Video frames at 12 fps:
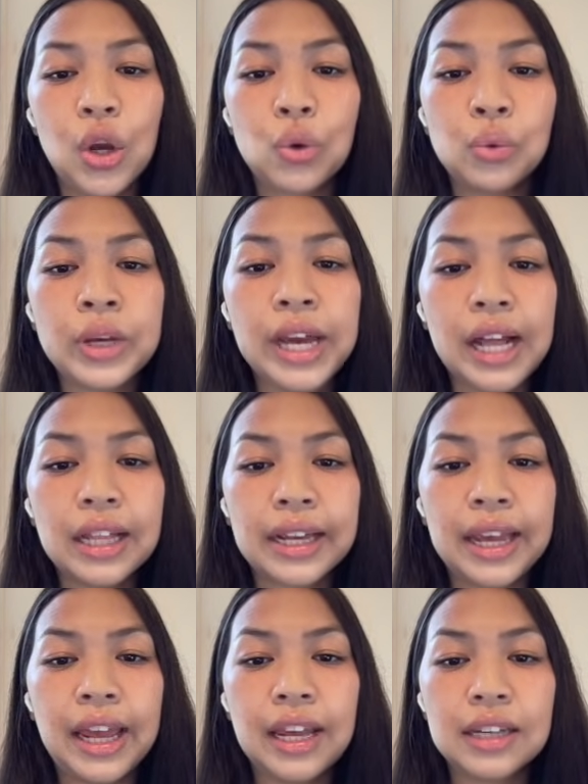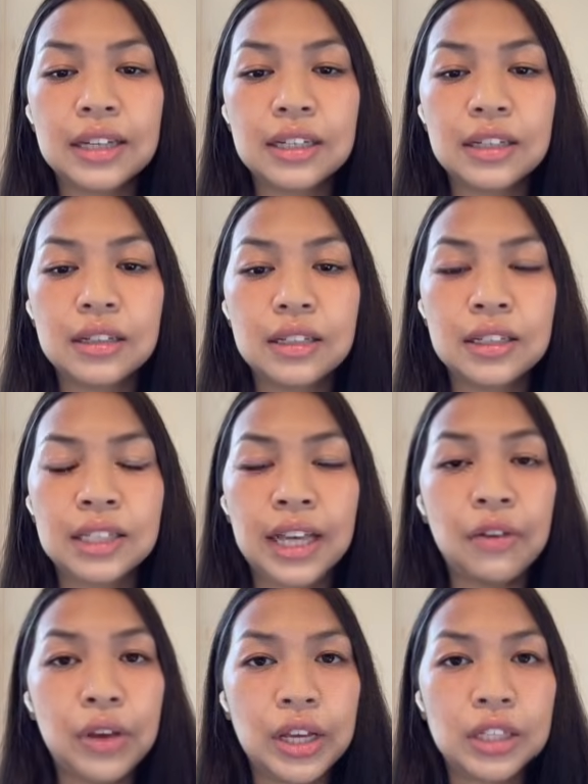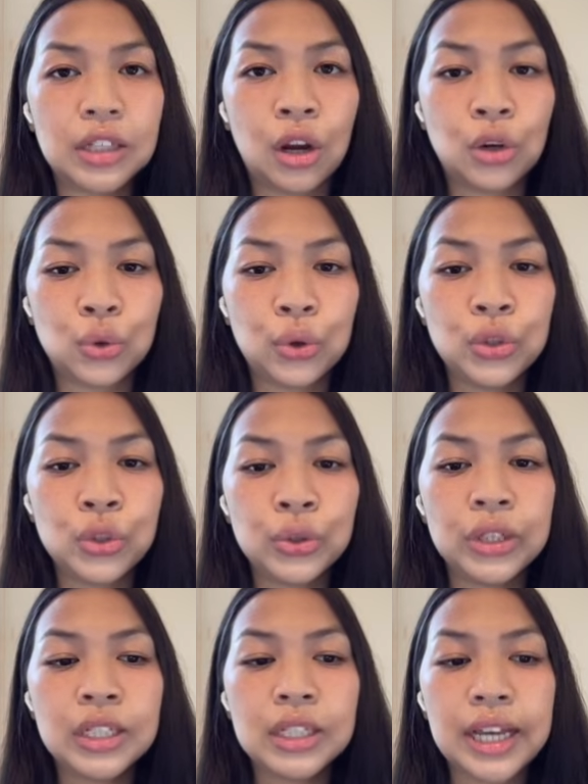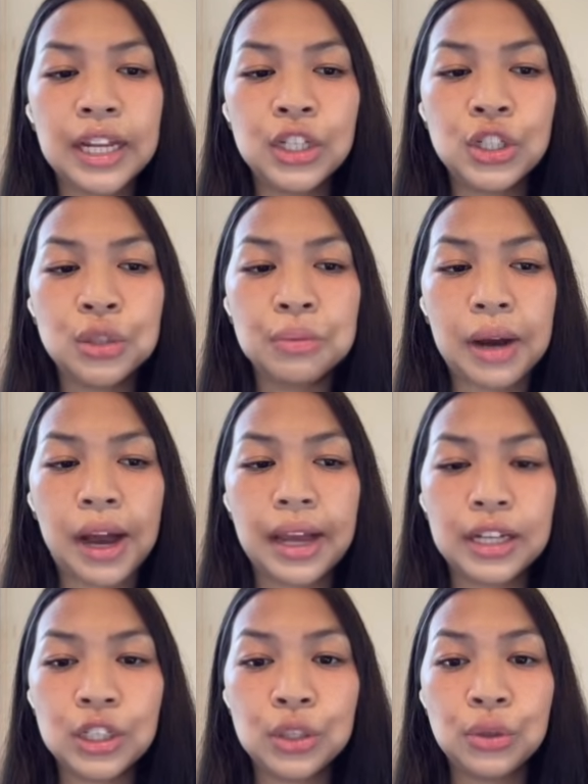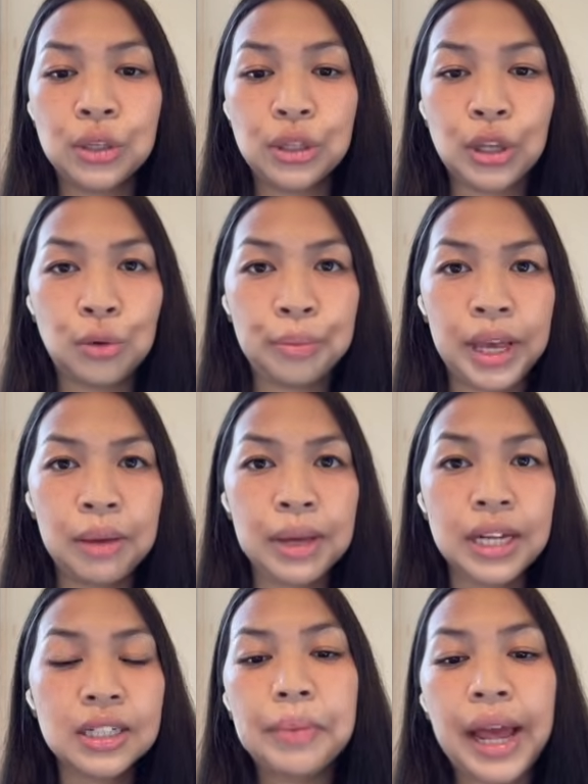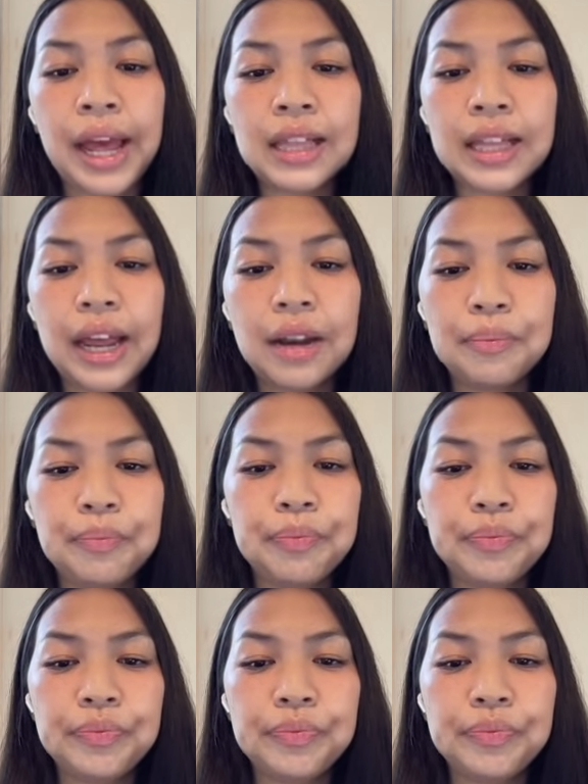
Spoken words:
reallocate savings on groceries into my student loan payment. And then,